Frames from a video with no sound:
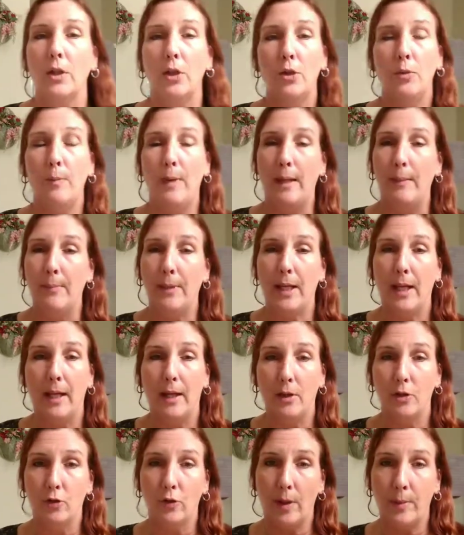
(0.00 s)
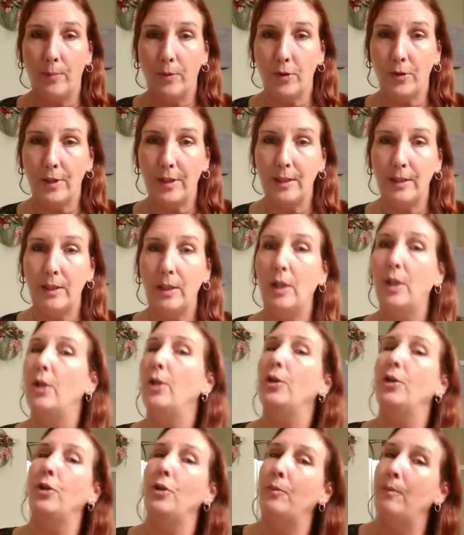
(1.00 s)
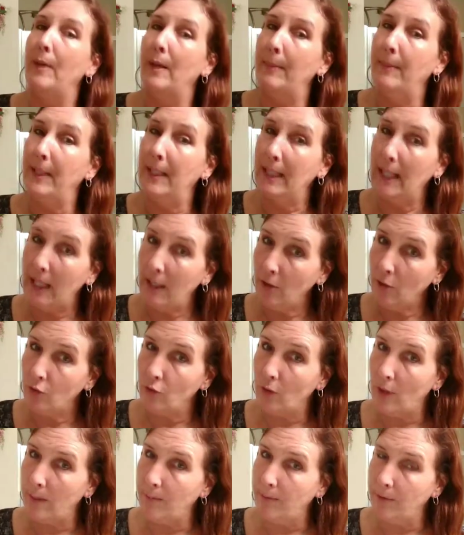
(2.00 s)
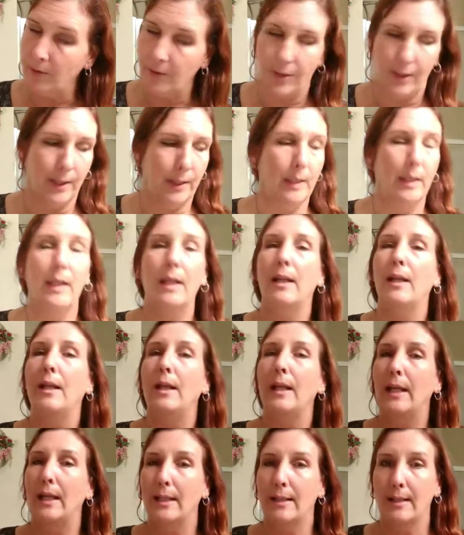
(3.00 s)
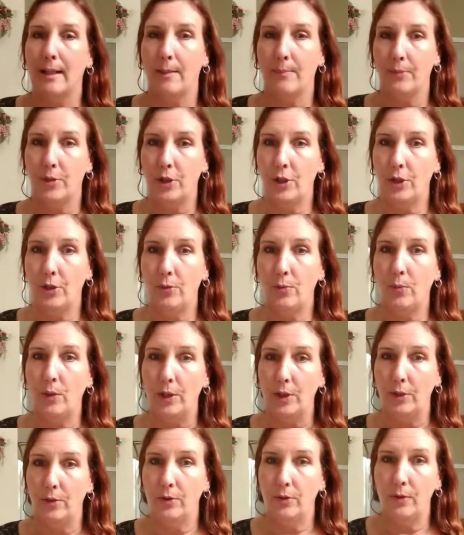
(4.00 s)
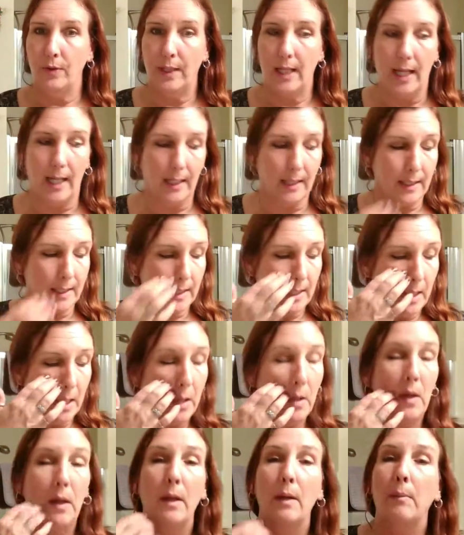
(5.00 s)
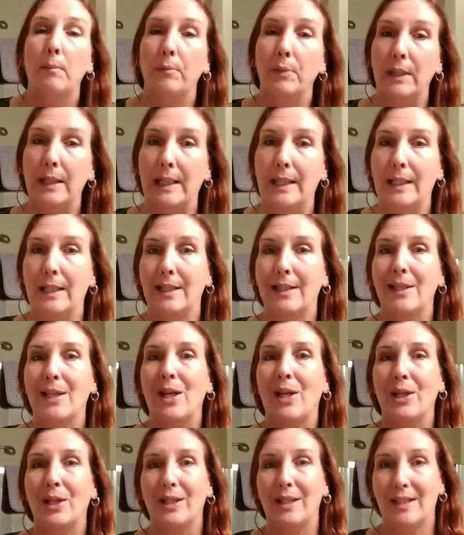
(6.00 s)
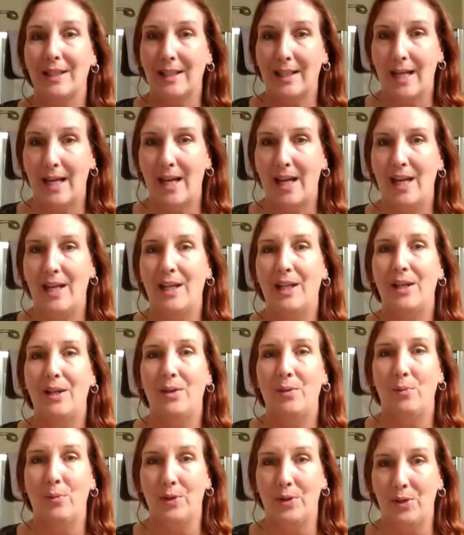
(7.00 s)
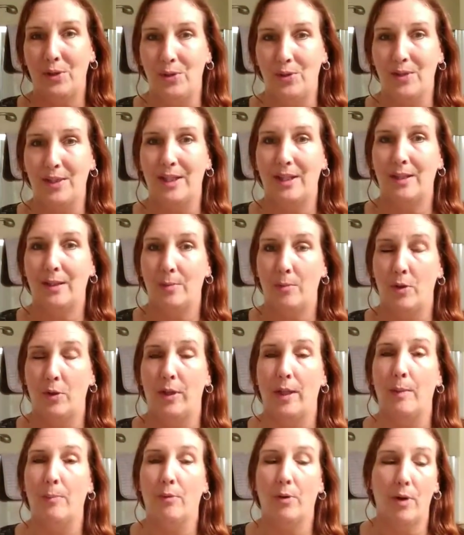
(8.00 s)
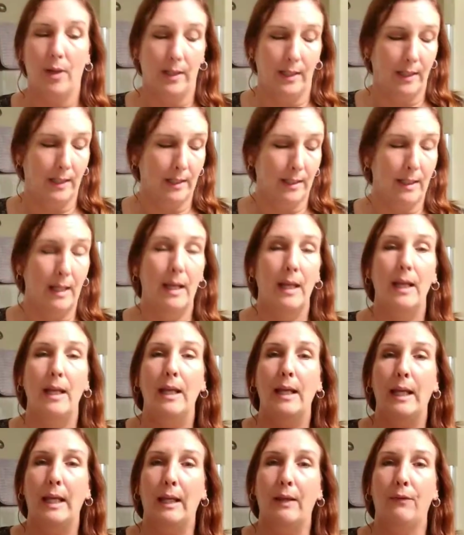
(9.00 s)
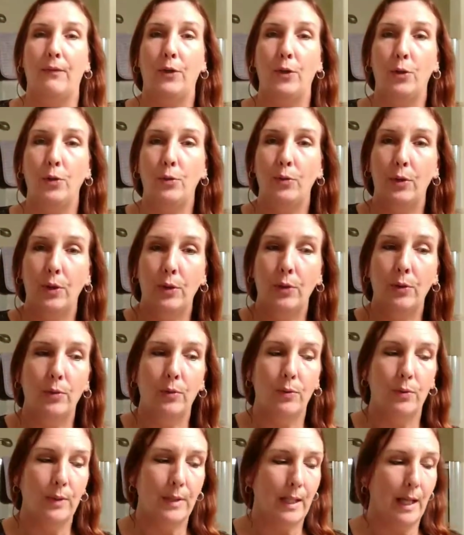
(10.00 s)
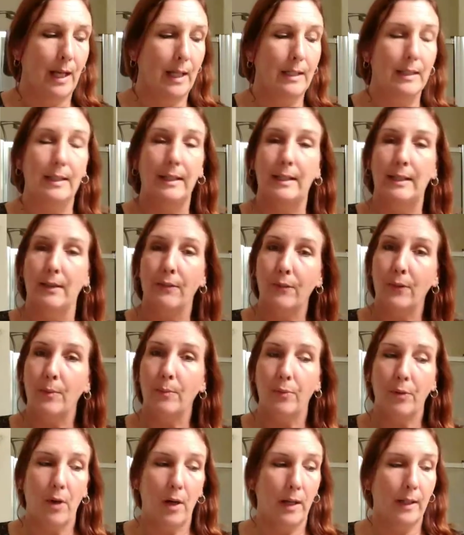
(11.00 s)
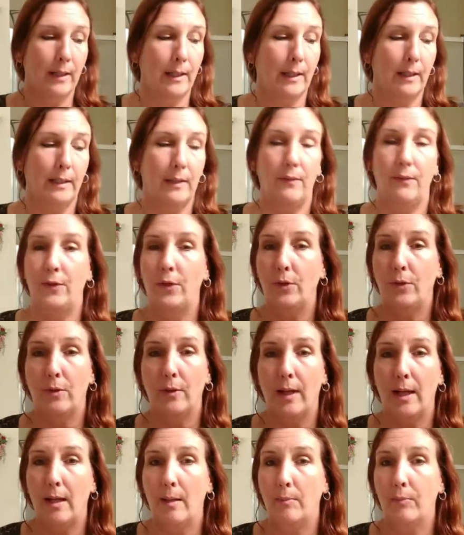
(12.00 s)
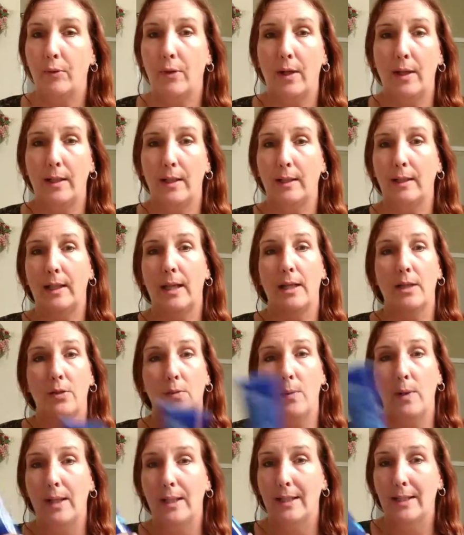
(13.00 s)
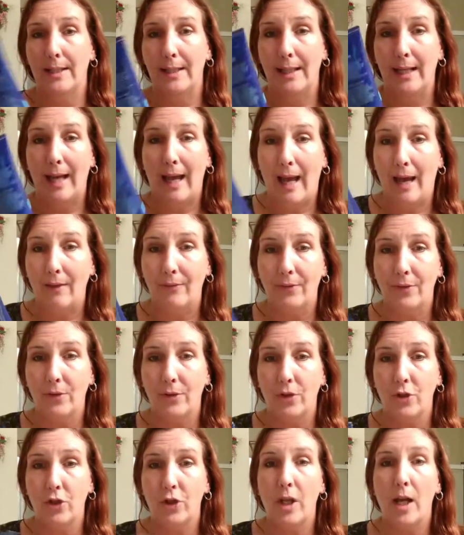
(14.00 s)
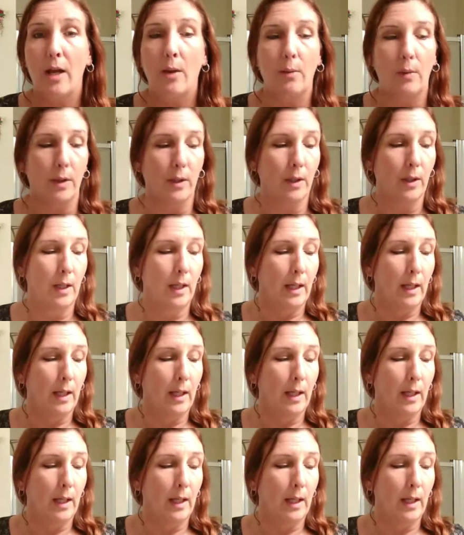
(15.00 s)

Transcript: you may be a hair dry person, you may be an air dry person. It's up to you what you do next. Please stay with using the Monat products. If you use a different product, if you grab product XYZ after the shower